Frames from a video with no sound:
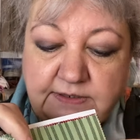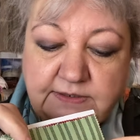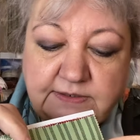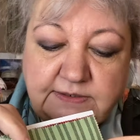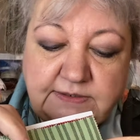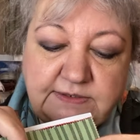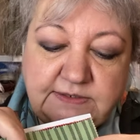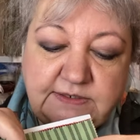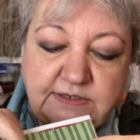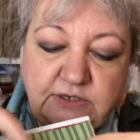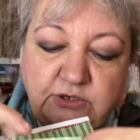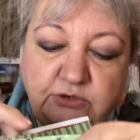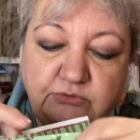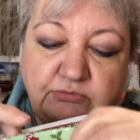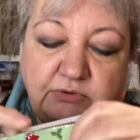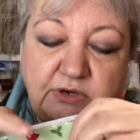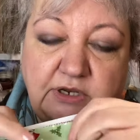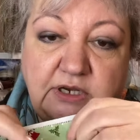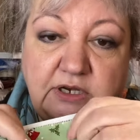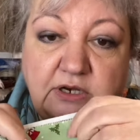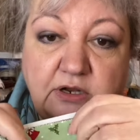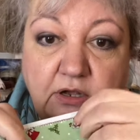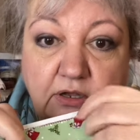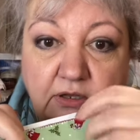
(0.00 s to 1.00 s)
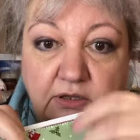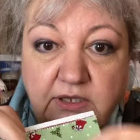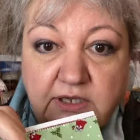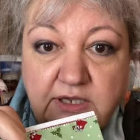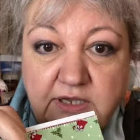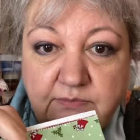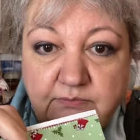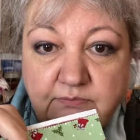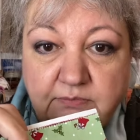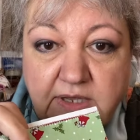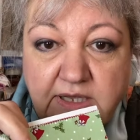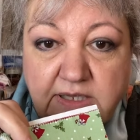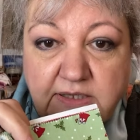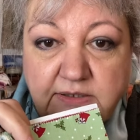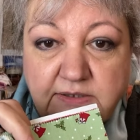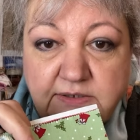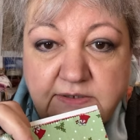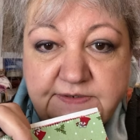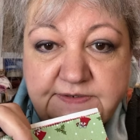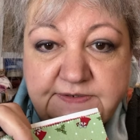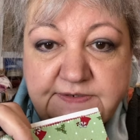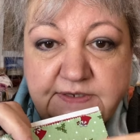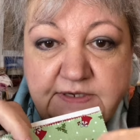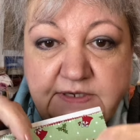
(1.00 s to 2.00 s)
See, green holly and
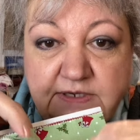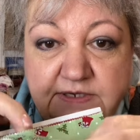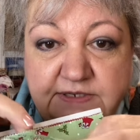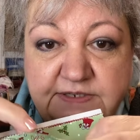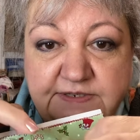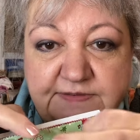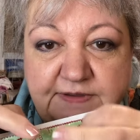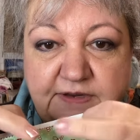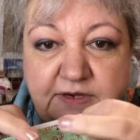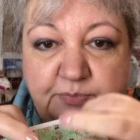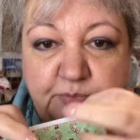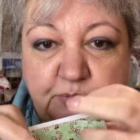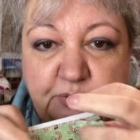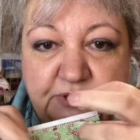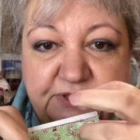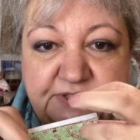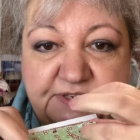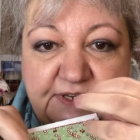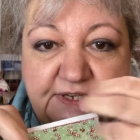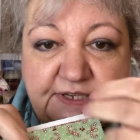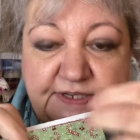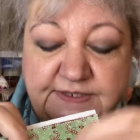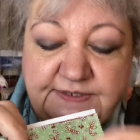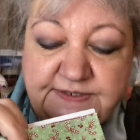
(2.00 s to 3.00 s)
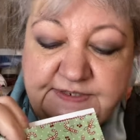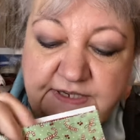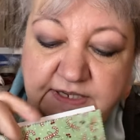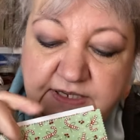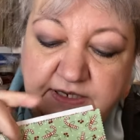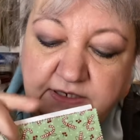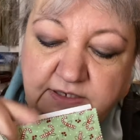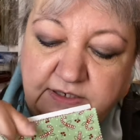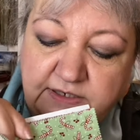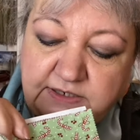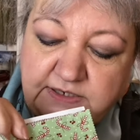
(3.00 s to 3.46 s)
bells. It's very pretty, isn't it?